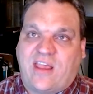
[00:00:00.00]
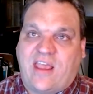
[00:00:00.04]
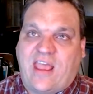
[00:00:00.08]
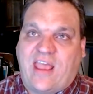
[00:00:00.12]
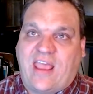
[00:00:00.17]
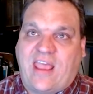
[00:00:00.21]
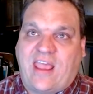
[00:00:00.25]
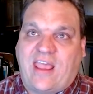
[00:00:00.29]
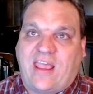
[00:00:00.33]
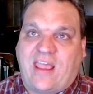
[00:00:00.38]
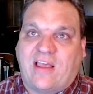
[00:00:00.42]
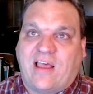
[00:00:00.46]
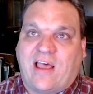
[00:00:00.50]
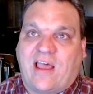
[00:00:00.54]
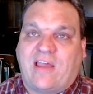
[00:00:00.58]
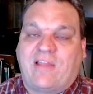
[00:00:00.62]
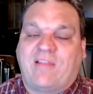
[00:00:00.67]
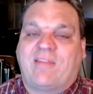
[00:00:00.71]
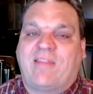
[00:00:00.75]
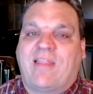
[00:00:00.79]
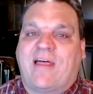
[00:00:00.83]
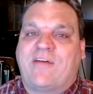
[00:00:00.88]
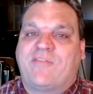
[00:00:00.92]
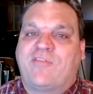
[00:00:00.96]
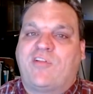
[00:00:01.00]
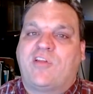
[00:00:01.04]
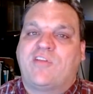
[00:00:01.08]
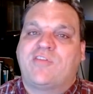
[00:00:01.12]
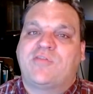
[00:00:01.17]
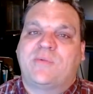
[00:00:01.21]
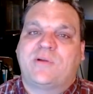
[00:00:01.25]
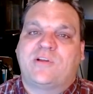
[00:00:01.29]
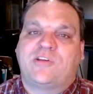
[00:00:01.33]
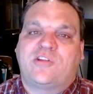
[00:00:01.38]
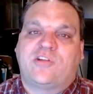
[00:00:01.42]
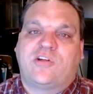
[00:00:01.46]
a level of
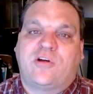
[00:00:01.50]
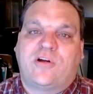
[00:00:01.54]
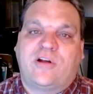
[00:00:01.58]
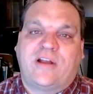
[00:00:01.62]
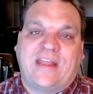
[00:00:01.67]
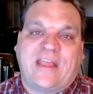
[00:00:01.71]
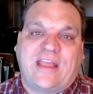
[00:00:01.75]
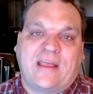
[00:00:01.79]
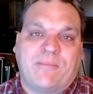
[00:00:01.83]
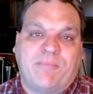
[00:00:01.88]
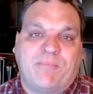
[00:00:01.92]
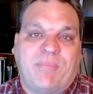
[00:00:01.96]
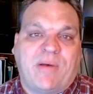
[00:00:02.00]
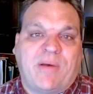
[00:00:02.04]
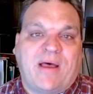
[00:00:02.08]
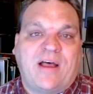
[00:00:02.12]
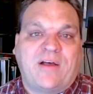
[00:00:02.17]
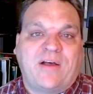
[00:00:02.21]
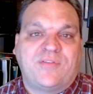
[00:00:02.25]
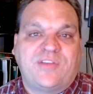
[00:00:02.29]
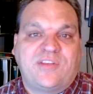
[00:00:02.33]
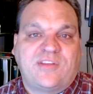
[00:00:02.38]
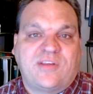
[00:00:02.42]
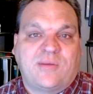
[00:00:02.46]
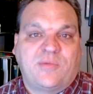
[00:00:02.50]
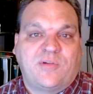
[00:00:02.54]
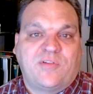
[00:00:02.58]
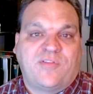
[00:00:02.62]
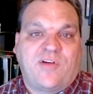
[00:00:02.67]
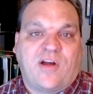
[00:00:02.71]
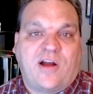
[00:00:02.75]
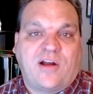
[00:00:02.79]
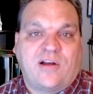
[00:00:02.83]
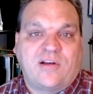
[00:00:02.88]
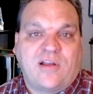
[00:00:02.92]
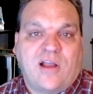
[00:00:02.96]
maturity above some of
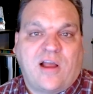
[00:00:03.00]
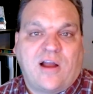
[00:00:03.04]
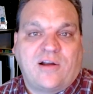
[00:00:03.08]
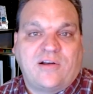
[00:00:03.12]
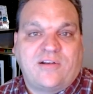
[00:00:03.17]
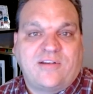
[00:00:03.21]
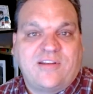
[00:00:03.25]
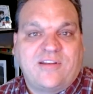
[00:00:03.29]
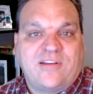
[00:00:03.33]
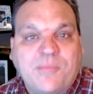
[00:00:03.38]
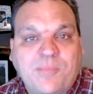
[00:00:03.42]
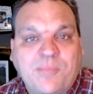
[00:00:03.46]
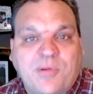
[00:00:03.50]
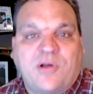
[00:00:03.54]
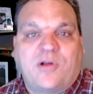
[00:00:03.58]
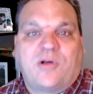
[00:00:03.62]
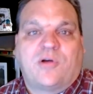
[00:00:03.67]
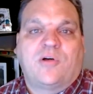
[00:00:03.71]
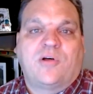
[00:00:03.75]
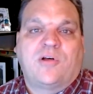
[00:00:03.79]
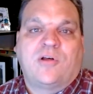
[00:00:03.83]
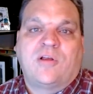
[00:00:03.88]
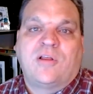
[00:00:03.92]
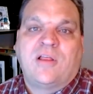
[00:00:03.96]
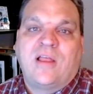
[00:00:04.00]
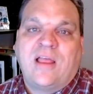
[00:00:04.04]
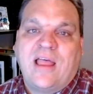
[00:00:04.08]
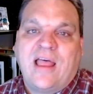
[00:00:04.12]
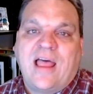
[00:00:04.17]
our typical